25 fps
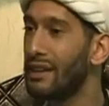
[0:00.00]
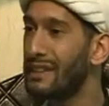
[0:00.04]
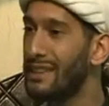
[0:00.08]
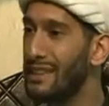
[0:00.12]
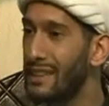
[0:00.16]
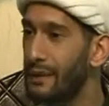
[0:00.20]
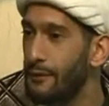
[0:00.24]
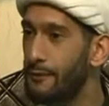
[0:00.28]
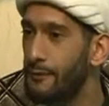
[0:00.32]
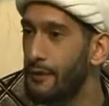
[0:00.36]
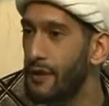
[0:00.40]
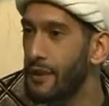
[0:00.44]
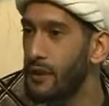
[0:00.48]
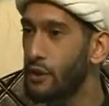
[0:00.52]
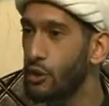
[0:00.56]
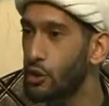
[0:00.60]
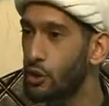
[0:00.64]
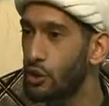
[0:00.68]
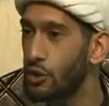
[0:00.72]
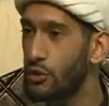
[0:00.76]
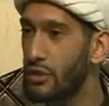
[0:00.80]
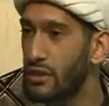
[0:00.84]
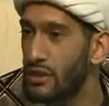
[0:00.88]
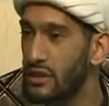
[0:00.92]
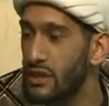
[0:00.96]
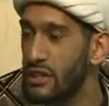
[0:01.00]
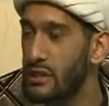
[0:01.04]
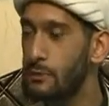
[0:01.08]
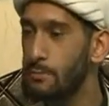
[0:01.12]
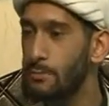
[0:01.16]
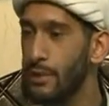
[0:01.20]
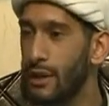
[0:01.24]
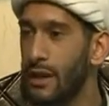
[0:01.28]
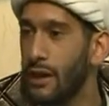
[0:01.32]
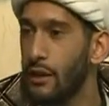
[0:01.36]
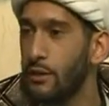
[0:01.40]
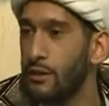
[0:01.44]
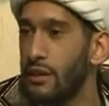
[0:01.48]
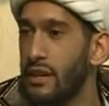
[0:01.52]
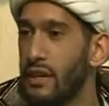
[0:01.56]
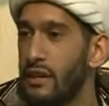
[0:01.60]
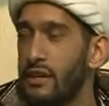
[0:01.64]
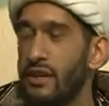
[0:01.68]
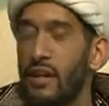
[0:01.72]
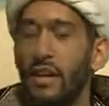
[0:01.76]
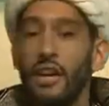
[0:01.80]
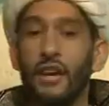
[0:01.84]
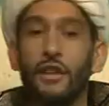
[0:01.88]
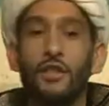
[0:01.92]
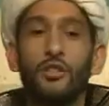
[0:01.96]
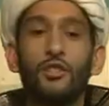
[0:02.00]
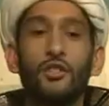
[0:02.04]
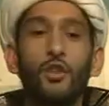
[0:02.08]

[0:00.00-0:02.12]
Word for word: living during this period